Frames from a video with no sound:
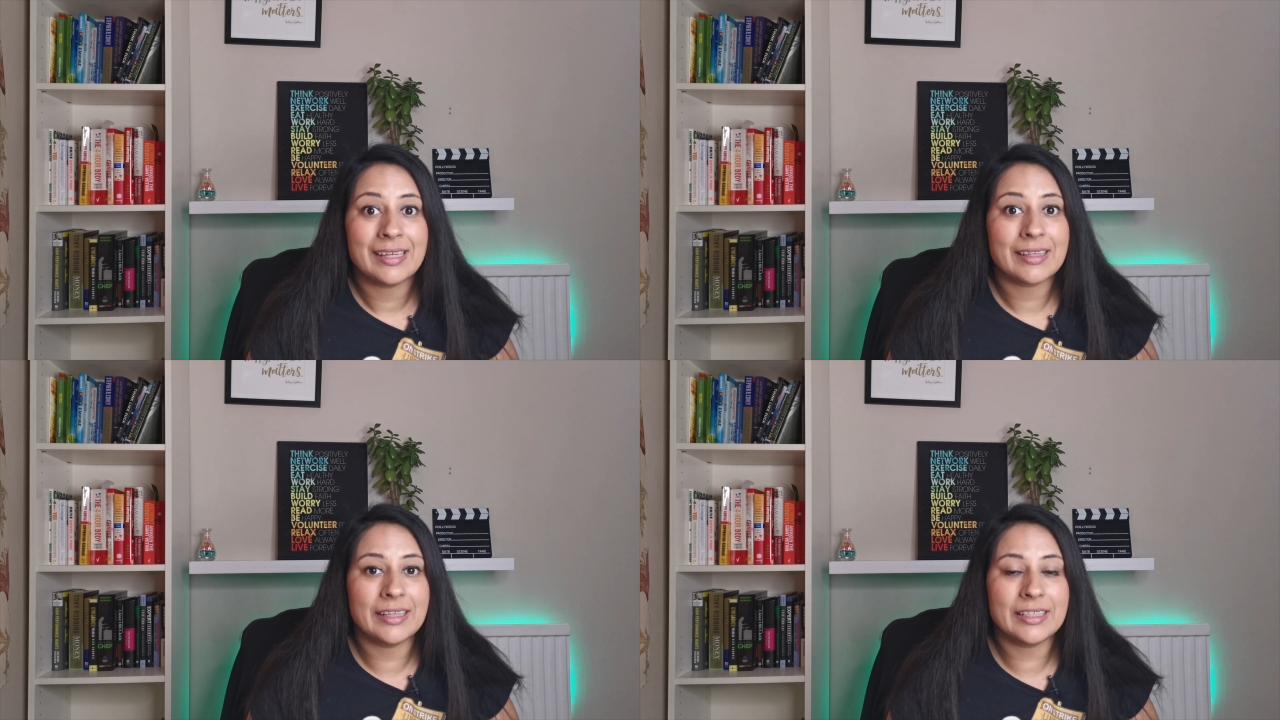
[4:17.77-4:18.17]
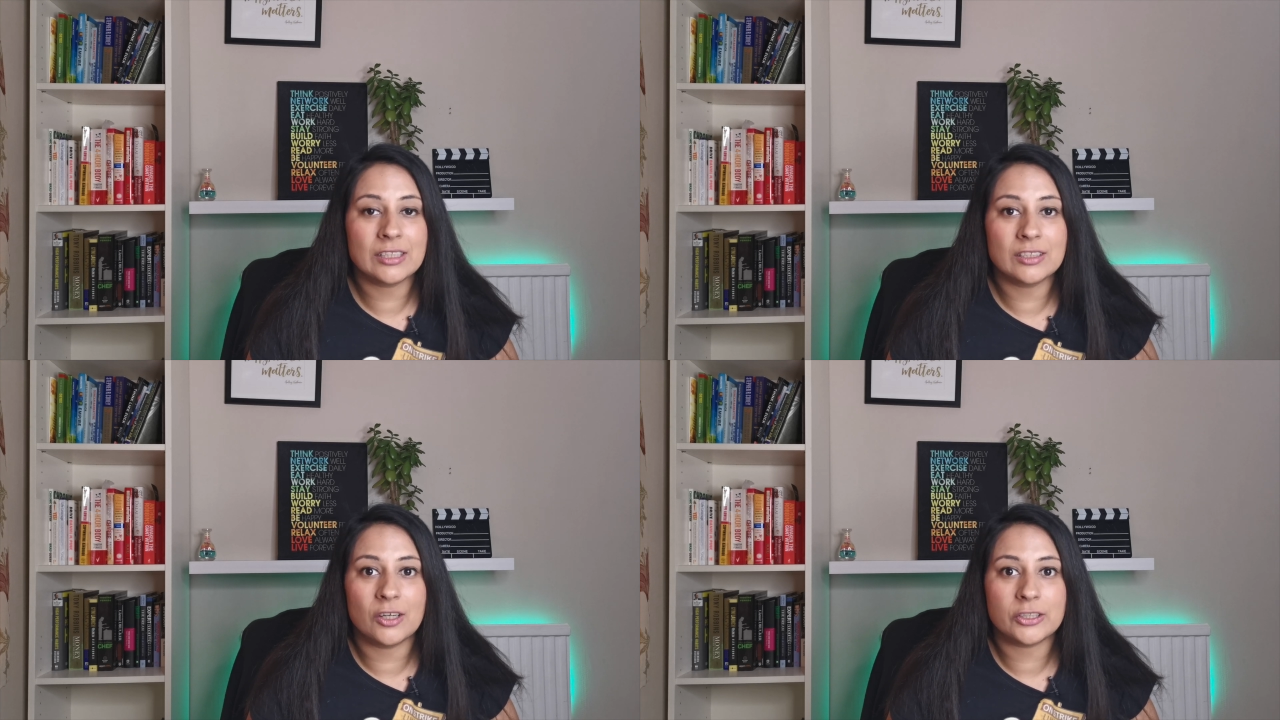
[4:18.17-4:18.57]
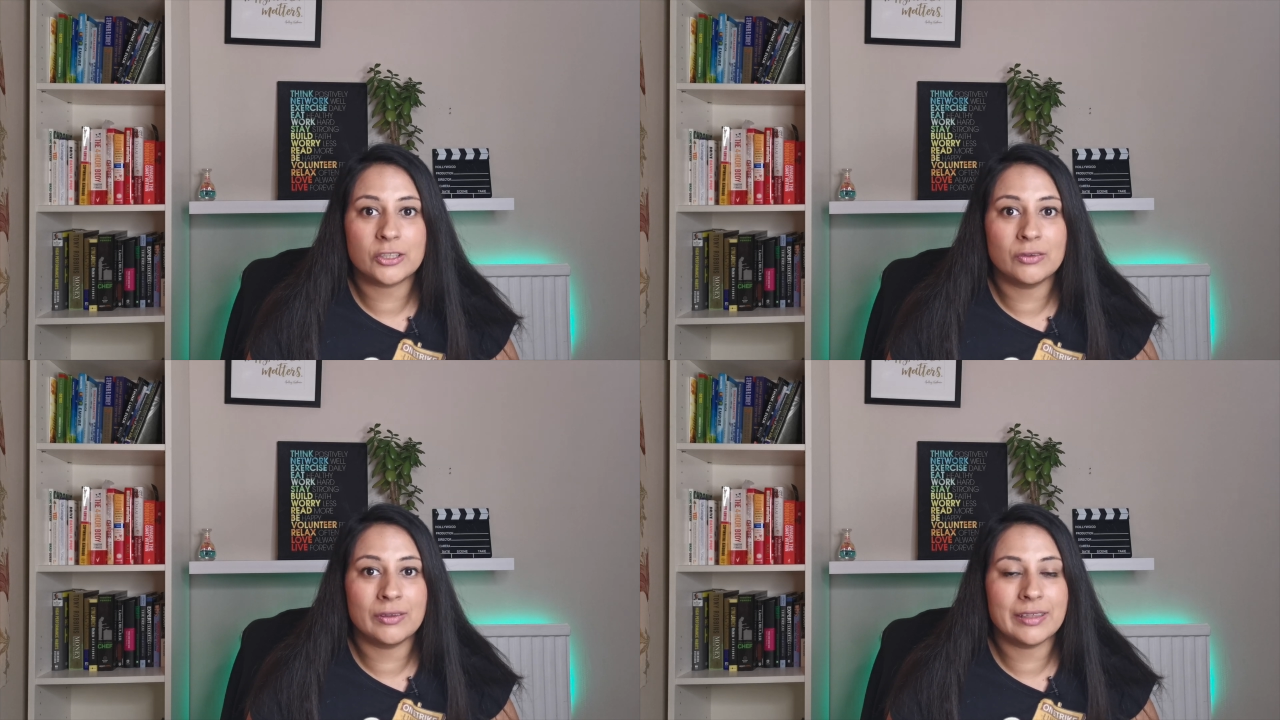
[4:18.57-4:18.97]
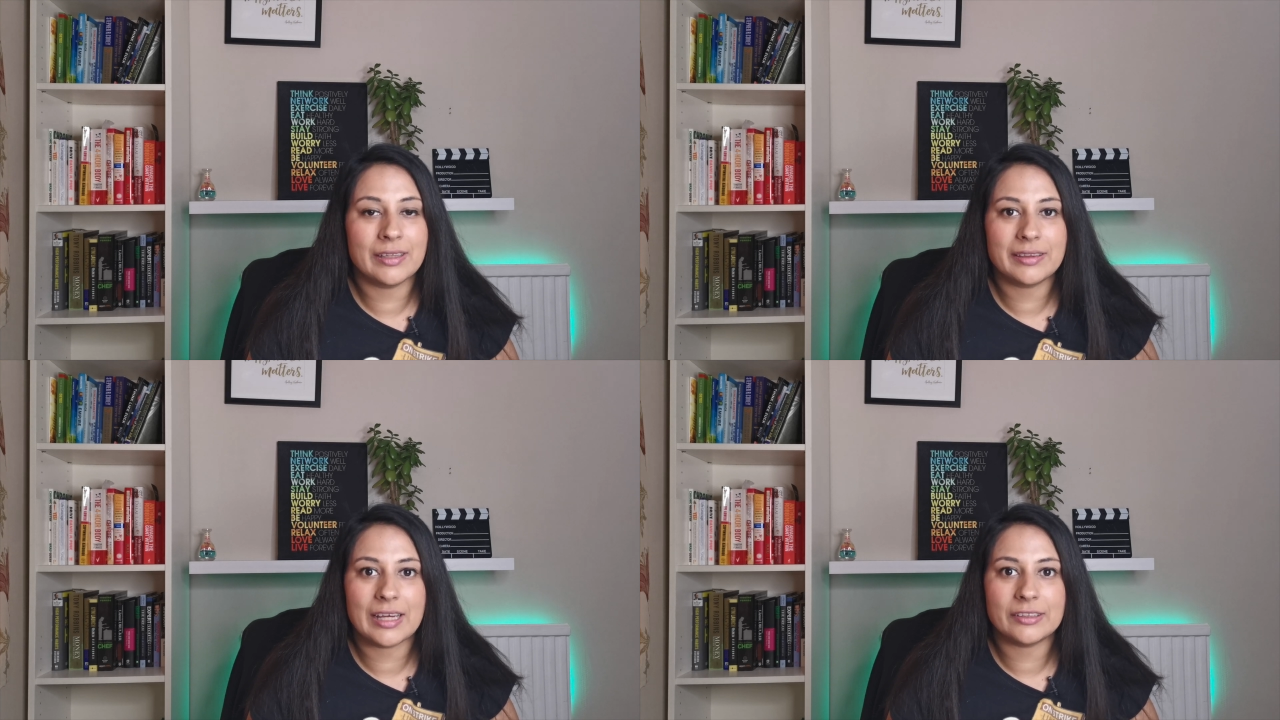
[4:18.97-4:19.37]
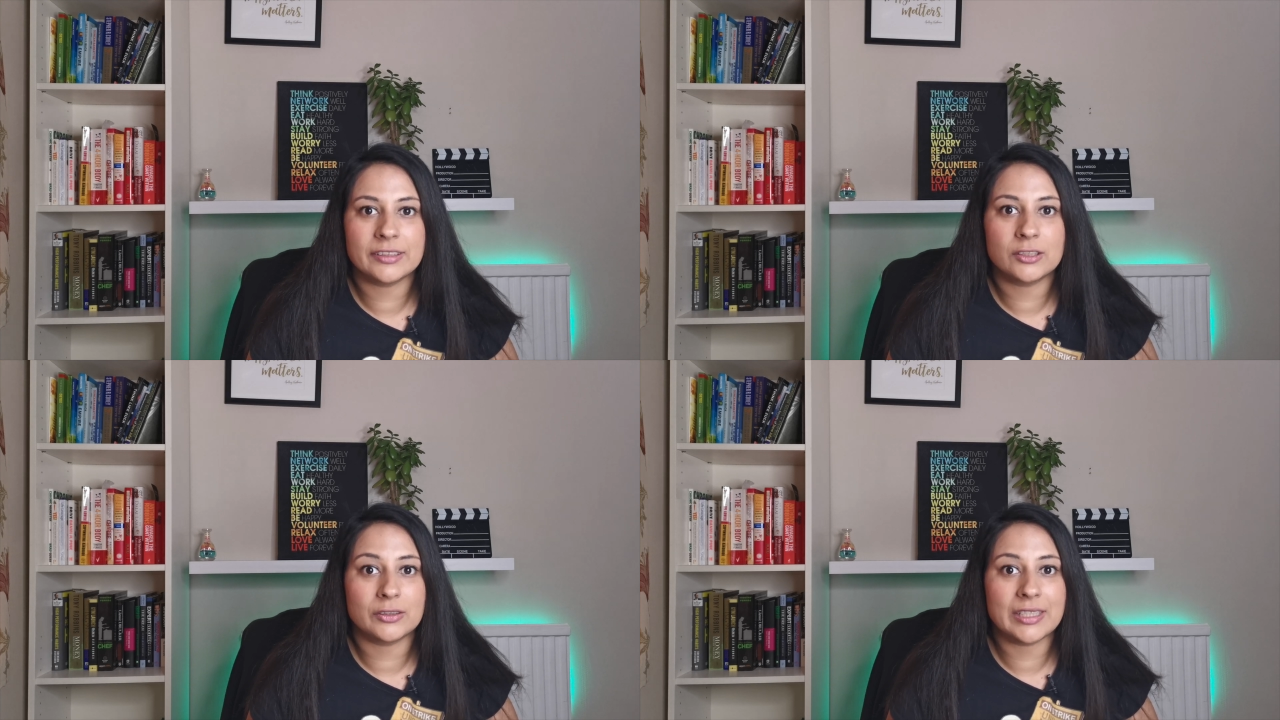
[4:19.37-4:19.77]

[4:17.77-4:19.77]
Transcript: then this can cost you in the thousands or